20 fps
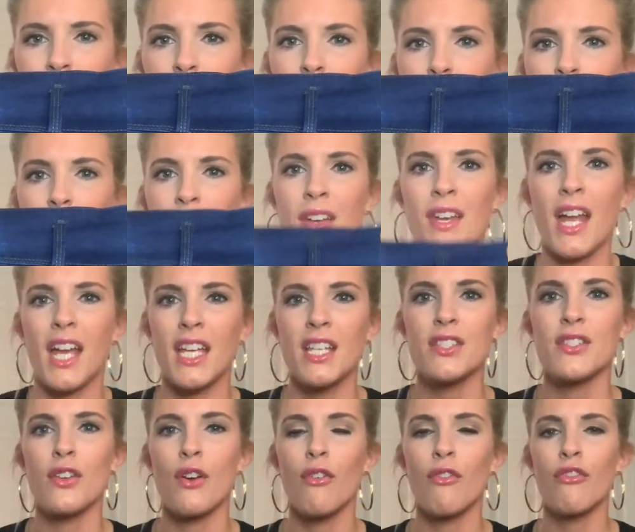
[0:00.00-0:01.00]
gives you a
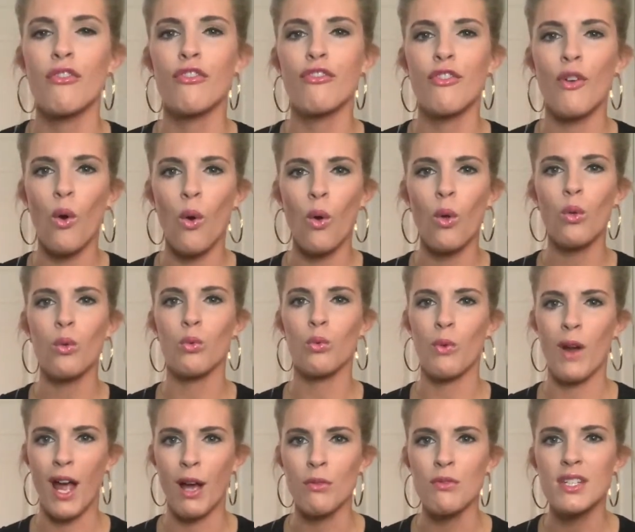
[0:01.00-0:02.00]
nice full
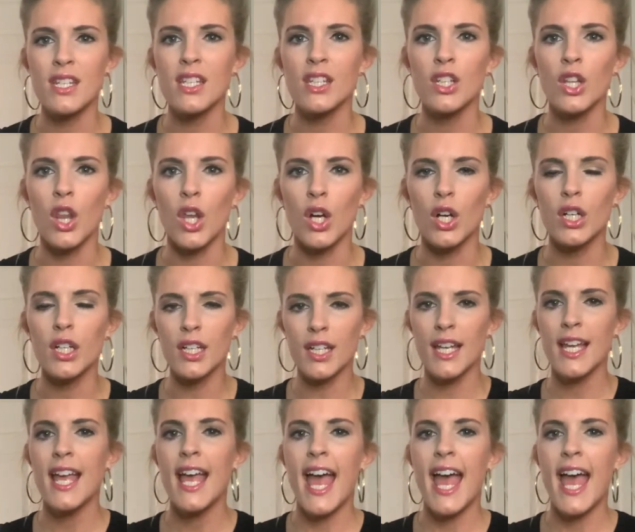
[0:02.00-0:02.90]
rounded look.